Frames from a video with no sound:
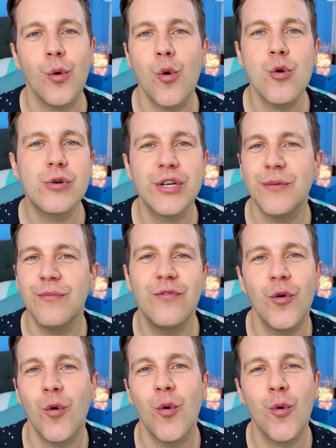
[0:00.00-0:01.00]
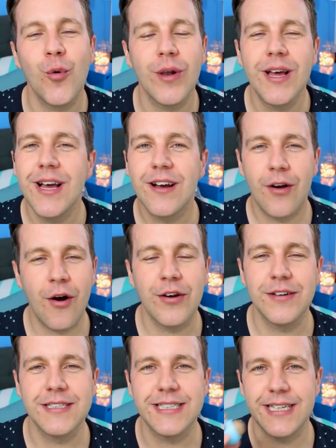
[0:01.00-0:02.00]
autumn, fall
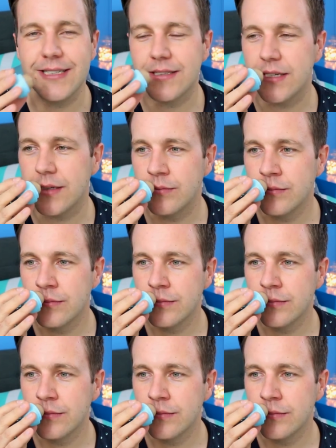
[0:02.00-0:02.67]
kind of season.